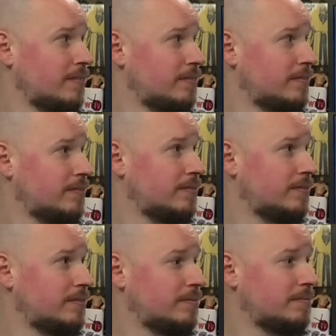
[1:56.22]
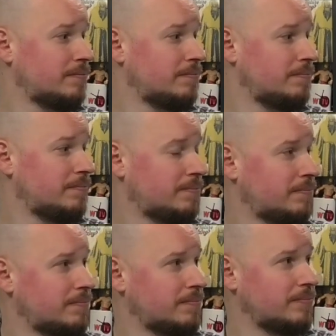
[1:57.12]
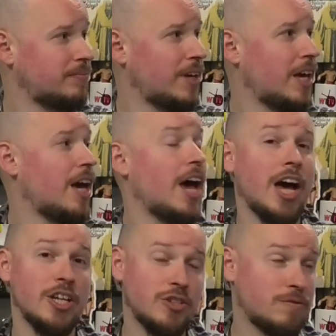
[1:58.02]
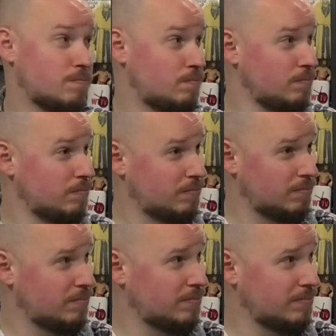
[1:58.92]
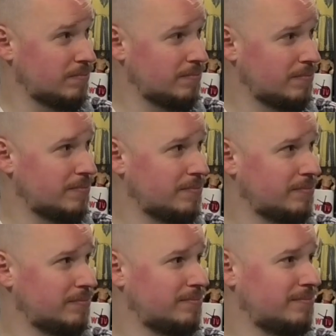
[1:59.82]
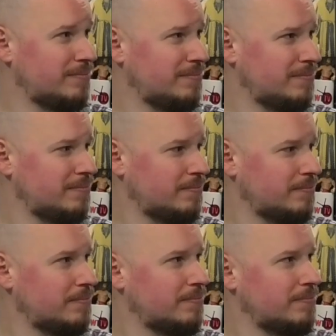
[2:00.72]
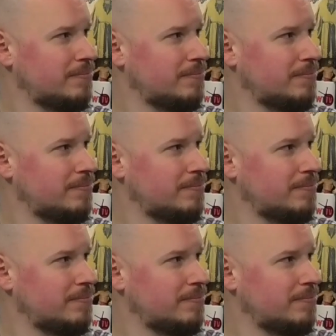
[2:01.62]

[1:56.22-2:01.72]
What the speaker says: [no speech]